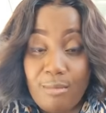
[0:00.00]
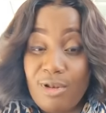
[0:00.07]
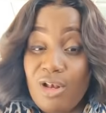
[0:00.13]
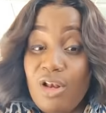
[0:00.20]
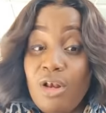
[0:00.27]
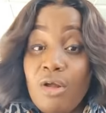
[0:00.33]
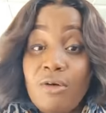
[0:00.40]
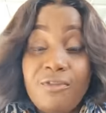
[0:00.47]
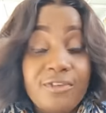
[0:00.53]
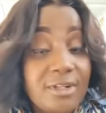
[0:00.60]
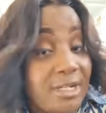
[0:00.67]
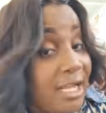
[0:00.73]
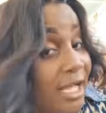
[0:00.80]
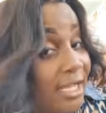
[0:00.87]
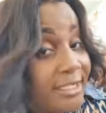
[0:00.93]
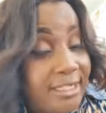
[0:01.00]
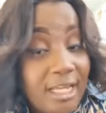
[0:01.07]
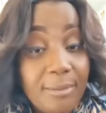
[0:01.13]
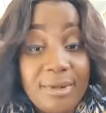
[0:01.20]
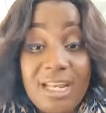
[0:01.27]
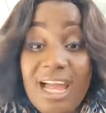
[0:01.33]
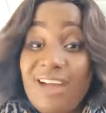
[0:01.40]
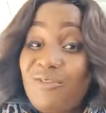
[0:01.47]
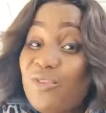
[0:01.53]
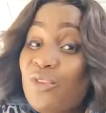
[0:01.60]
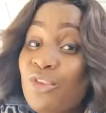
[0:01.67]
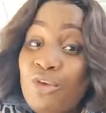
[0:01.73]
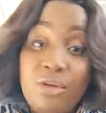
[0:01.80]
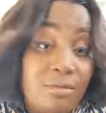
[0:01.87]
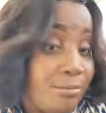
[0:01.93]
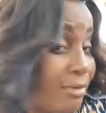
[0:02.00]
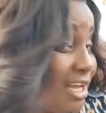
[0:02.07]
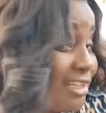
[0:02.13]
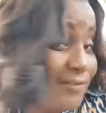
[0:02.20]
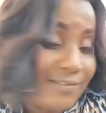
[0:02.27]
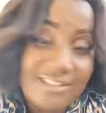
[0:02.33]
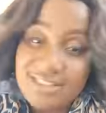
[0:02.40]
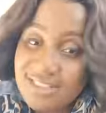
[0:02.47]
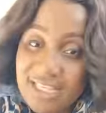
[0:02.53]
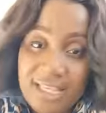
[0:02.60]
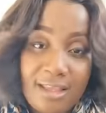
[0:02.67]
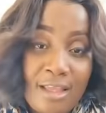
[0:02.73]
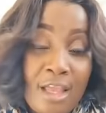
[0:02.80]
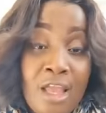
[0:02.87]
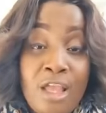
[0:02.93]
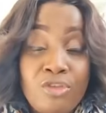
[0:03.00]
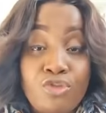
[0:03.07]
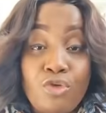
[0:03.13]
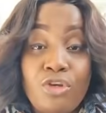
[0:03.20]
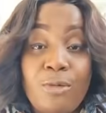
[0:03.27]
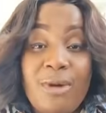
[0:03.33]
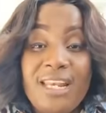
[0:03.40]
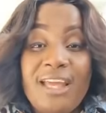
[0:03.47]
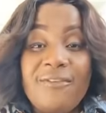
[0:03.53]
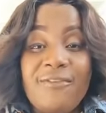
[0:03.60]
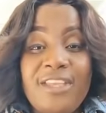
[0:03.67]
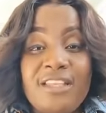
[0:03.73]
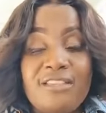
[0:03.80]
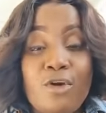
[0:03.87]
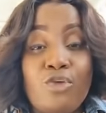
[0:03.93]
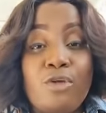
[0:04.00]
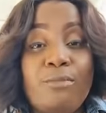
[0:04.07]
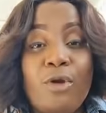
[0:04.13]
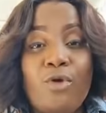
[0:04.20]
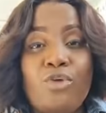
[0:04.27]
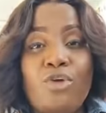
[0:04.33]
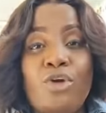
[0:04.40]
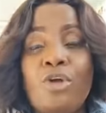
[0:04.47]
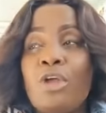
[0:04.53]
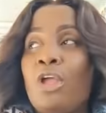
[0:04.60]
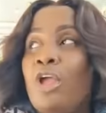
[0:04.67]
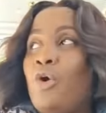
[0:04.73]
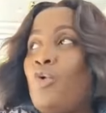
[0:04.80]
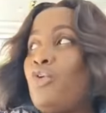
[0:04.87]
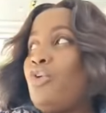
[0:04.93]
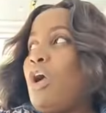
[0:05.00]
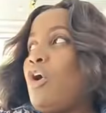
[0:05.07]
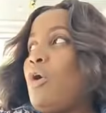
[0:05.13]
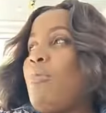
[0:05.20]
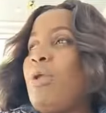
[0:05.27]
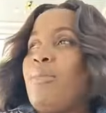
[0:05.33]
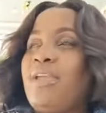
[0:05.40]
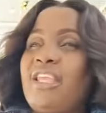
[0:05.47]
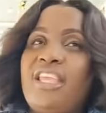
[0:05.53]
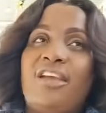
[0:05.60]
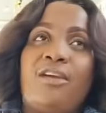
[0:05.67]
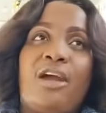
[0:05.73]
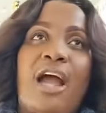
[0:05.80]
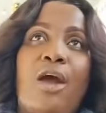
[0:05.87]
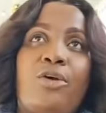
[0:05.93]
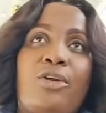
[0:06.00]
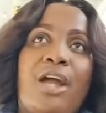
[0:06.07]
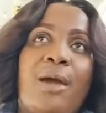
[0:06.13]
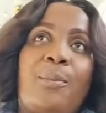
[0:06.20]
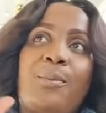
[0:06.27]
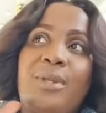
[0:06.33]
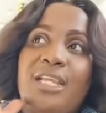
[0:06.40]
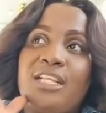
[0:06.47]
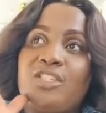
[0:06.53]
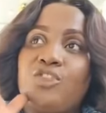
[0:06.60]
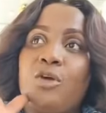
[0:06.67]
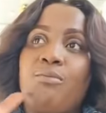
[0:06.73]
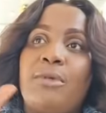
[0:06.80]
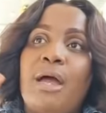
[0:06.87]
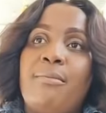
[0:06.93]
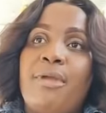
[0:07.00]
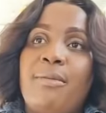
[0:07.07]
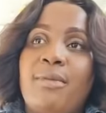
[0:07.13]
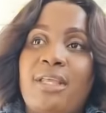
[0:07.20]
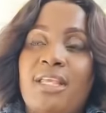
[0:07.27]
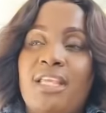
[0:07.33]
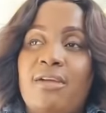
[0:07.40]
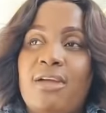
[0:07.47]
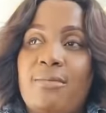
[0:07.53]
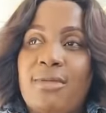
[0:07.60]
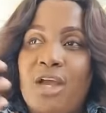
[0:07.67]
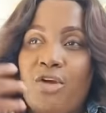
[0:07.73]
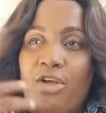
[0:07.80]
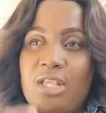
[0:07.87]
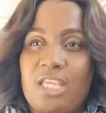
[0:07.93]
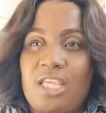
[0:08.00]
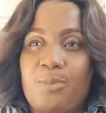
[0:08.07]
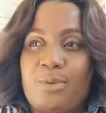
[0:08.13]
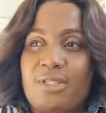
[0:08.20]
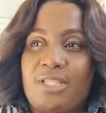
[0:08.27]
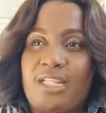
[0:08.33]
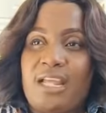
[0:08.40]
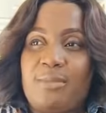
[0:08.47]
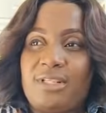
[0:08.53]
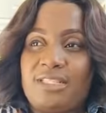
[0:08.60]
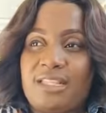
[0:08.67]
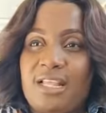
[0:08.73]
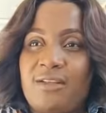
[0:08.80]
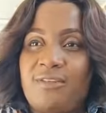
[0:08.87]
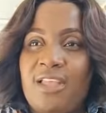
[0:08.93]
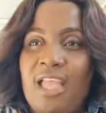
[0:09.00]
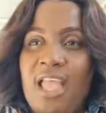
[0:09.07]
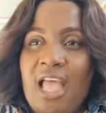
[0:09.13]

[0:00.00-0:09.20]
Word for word: I love Claudia. I mean, I have nothing bad to say. So, nobody sees. So, I'm gonna I go make me ear. I gonna play something. I make me ear. I'm gonna keep it in myself.